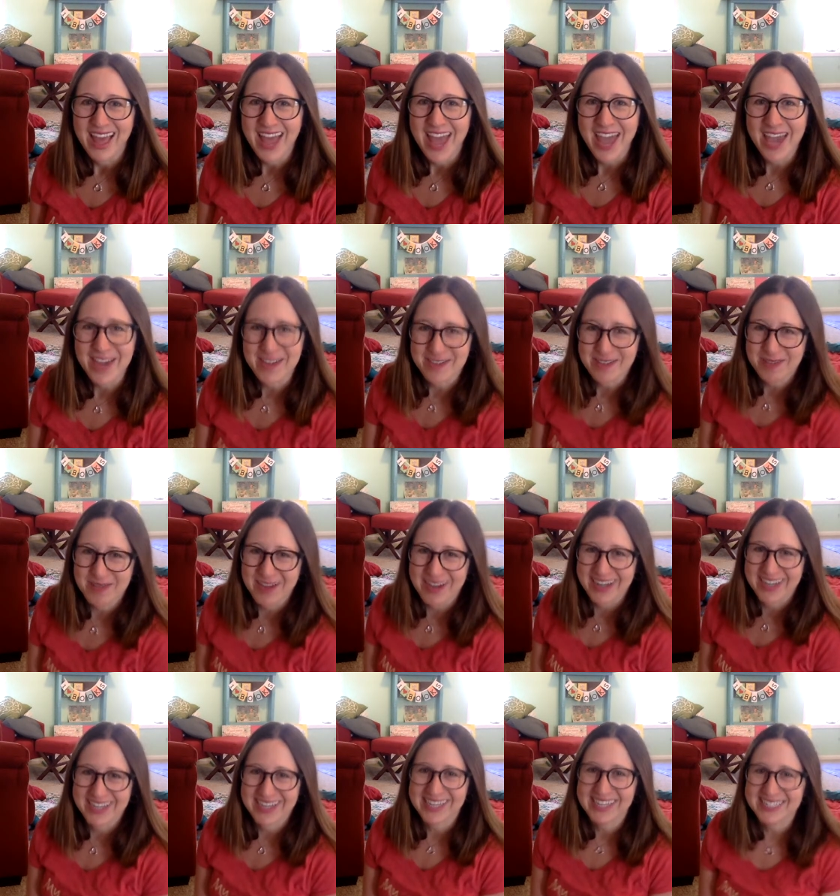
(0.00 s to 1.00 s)
Hey
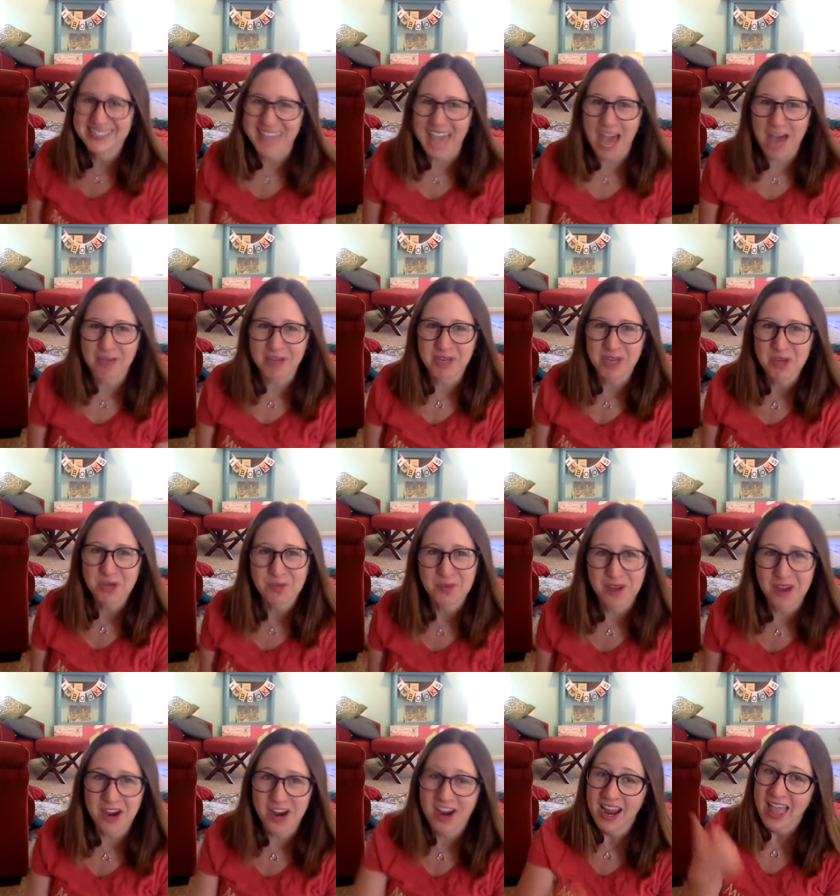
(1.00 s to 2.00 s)
everybody, it's Abby Cooper
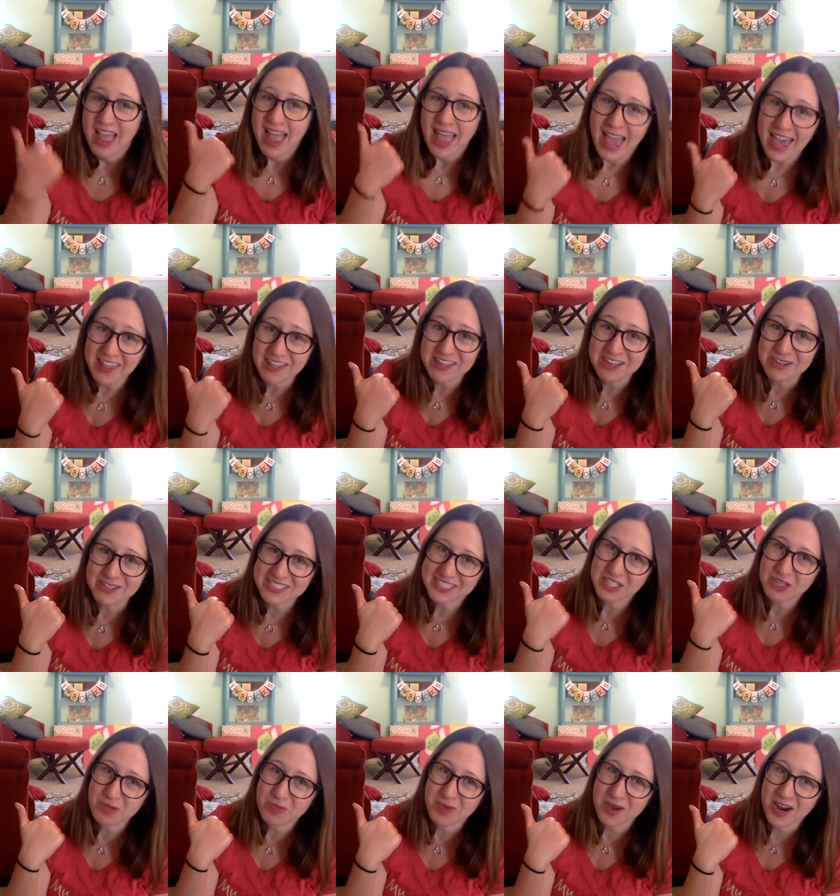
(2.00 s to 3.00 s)
and Lewis
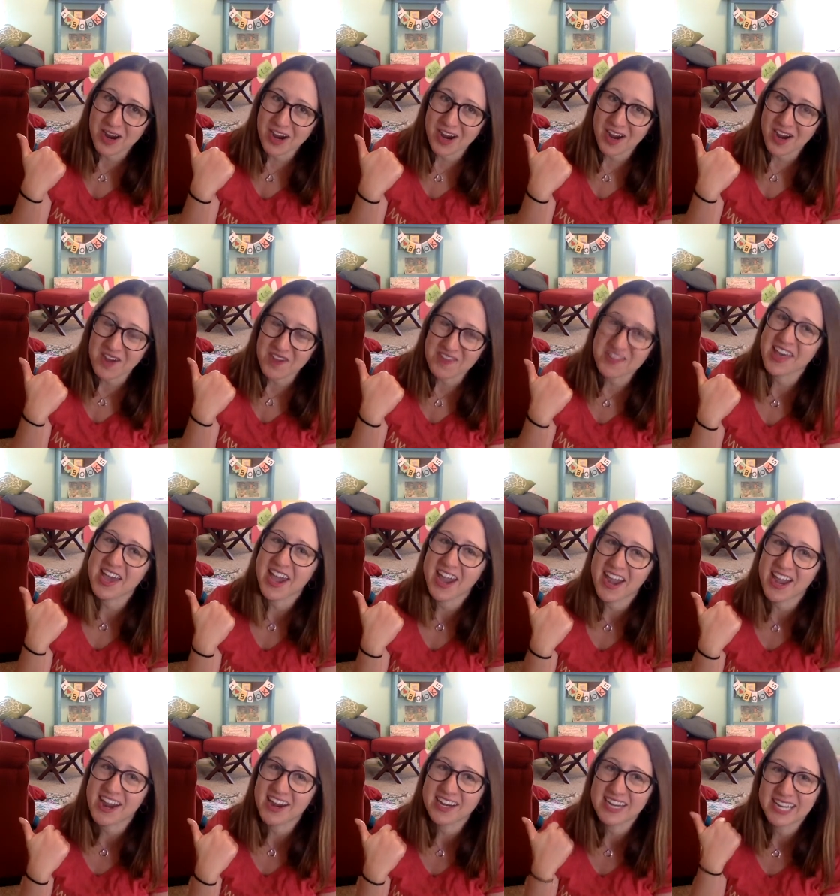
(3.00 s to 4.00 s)
Cooper over
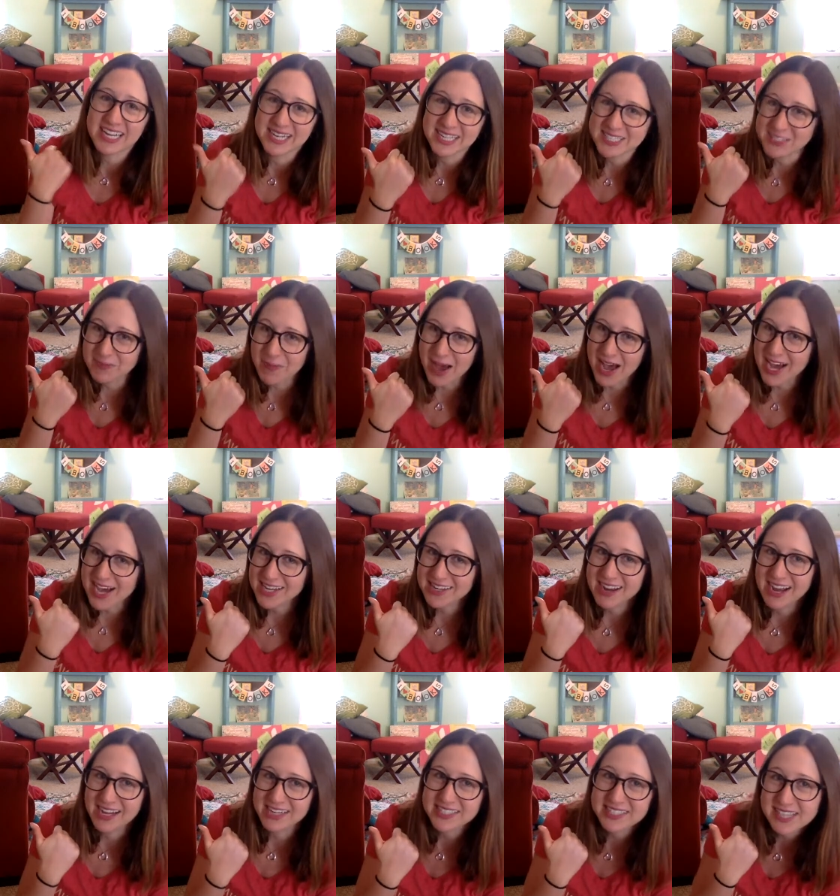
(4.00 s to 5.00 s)
there in his spot on his